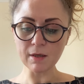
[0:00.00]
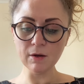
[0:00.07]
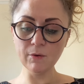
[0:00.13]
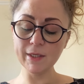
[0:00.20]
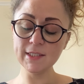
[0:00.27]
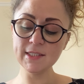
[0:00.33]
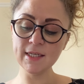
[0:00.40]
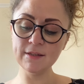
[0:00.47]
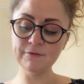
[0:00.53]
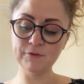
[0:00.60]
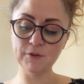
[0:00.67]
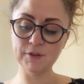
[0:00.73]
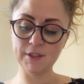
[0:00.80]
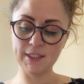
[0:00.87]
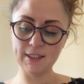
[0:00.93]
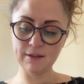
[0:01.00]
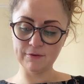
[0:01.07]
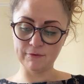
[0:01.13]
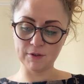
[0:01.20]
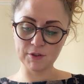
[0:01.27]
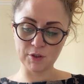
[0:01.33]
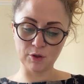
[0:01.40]
Wednesday the 14th
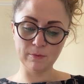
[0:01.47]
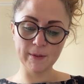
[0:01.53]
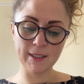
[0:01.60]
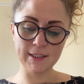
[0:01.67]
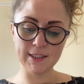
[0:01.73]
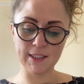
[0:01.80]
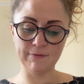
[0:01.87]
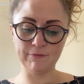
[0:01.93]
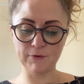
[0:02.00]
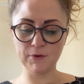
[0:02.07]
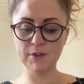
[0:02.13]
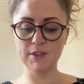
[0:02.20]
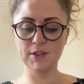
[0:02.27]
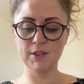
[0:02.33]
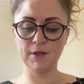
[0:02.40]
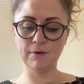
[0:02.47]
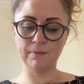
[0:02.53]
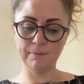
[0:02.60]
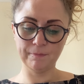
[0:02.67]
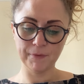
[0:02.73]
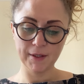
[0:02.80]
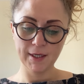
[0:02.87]
of October 1942.
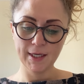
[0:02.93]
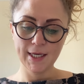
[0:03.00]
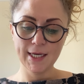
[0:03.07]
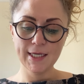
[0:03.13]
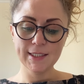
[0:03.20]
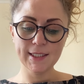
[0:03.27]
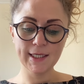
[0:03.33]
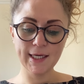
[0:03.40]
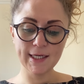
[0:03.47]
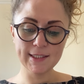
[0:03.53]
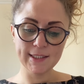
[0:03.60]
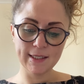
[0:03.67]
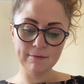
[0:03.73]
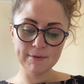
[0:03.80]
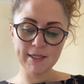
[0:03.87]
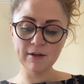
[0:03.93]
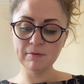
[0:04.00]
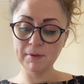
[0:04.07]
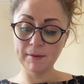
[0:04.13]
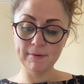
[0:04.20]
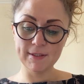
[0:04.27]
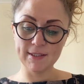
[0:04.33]
Dear Kitty, I'm
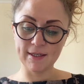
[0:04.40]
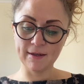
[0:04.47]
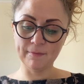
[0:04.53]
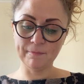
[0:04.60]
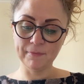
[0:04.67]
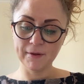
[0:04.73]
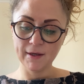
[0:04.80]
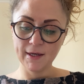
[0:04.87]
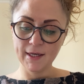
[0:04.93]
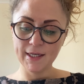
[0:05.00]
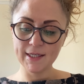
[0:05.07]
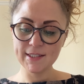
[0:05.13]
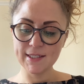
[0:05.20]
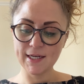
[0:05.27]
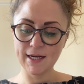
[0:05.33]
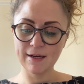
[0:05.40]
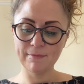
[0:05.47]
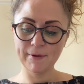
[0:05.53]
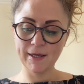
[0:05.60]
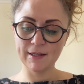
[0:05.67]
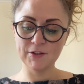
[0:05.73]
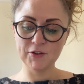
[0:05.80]
terribly busy. Yesterday I
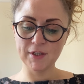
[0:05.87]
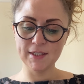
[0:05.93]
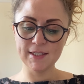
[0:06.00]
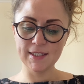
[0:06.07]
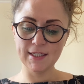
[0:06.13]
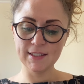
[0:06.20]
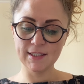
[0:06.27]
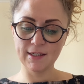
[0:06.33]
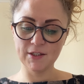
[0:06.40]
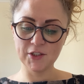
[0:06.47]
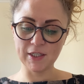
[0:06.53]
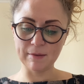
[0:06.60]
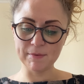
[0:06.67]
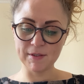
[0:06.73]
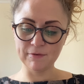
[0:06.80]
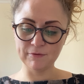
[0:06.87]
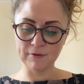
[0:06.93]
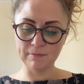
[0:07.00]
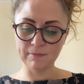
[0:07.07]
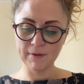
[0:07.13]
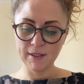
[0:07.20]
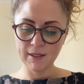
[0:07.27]
began translating a chapter
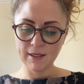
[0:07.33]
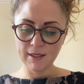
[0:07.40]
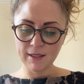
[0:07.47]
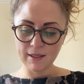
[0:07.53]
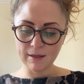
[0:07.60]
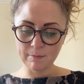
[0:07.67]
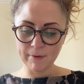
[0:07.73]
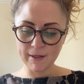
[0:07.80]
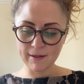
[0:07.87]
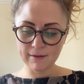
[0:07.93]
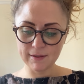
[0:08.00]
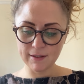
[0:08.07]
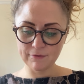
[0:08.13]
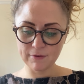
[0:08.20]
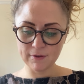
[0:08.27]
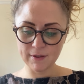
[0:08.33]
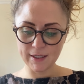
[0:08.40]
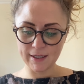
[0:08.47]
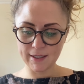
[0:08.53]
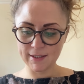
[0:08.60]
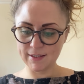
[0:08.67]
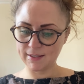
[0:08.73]
from La Belle
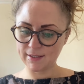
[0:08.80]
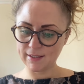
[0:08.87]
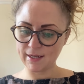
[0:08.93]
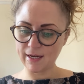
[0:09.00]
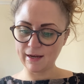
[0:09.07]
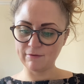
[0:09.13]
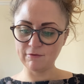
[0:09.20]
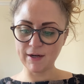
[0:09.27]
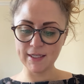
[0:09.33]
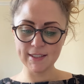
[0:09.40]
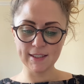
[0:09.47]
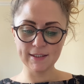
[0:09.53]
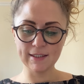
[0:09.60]
Nivonnaise and writing